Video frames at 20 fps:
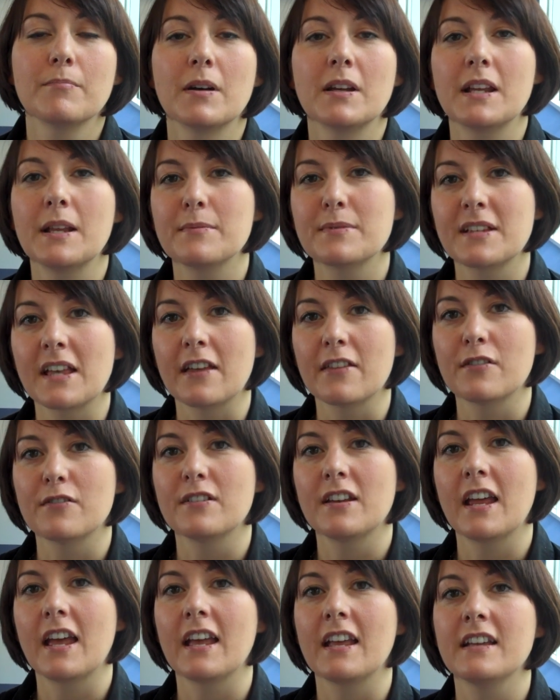My name's
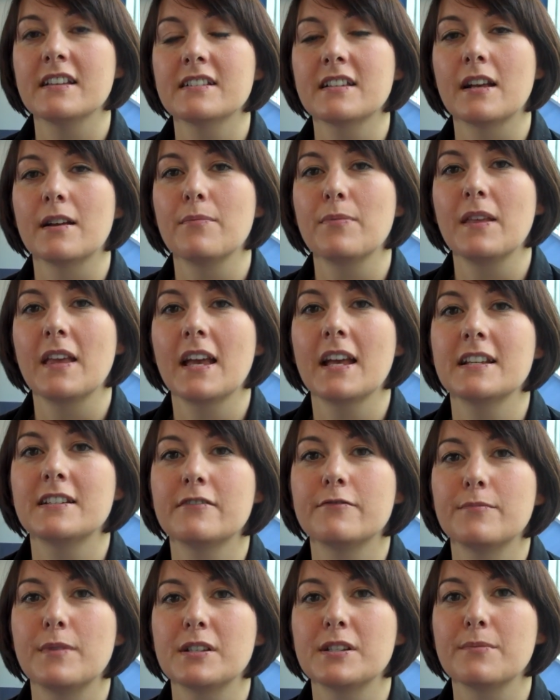Catherine Hayes. I'm the
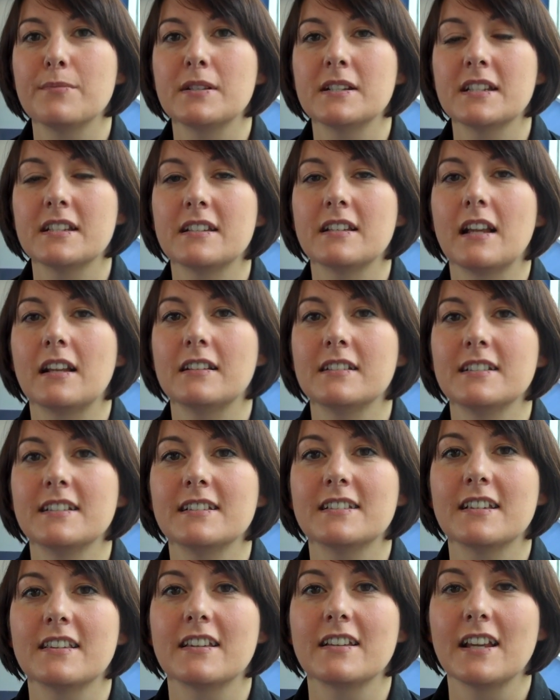Head of Measurement
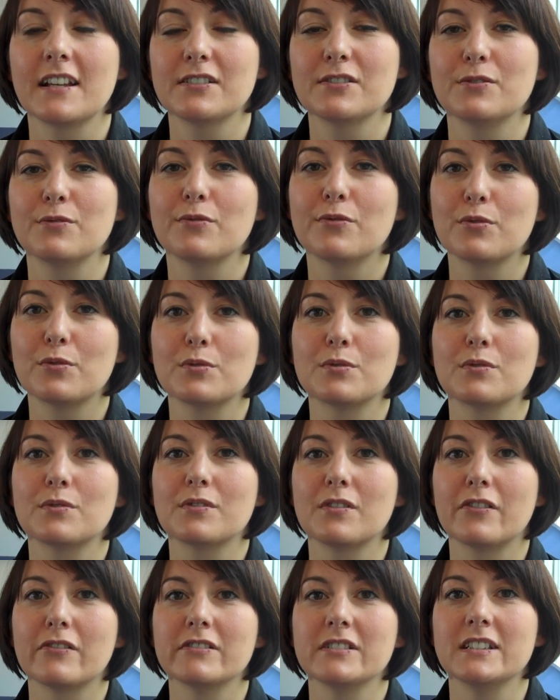Analysis at the National Fraud
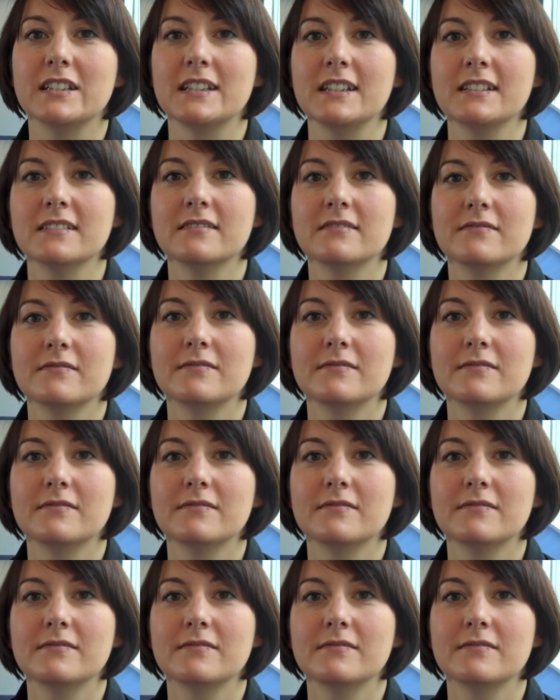Authority.